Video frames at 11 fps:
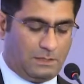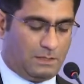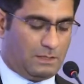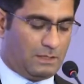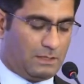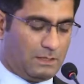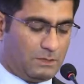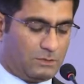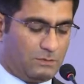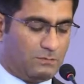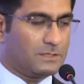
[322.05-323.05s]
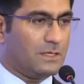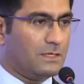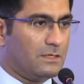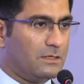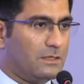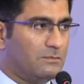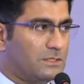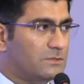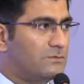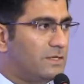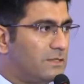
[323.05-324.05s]
which
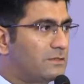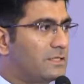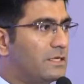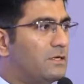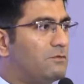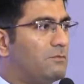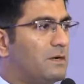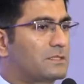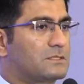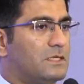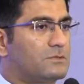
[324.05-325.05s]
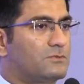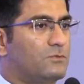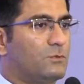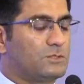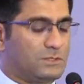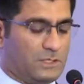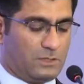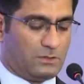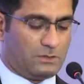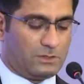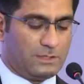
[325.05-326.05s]
is very critical for Pakistan's food
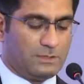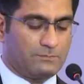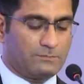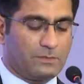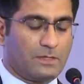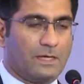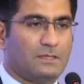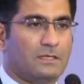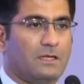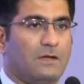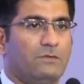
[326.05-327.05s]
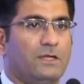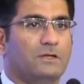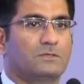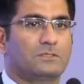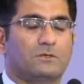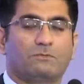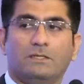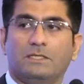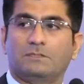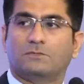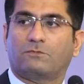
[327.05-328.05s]
security, and the livelihoods of
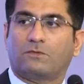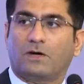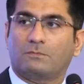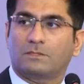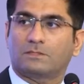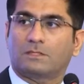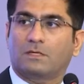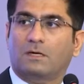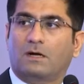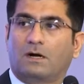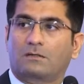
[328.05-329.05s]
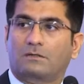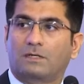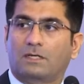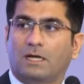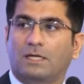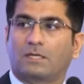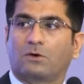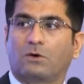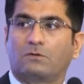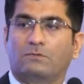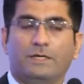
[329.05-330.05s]
millions of farmers are relying
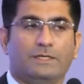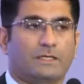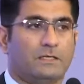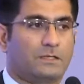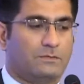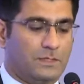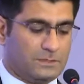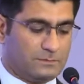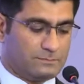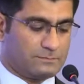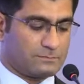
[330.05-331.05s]
on wheat cultivation.